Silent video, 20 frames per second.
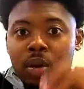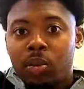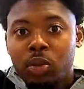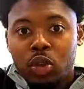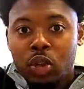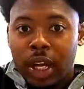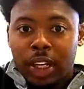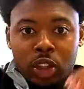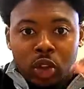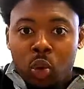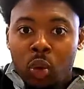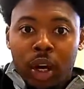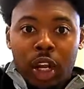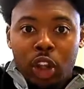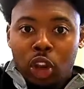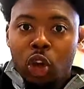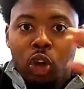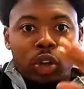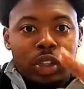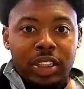like 20,
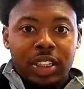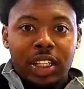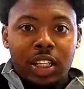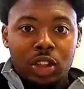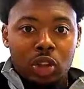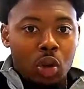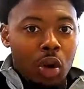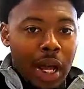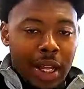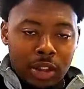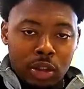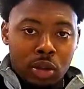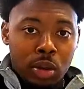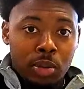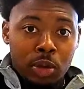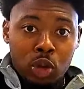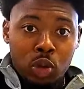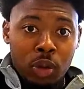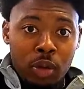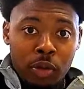30 sales on October
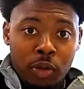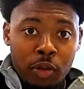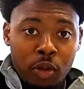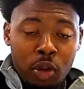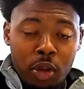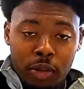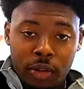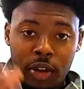24th.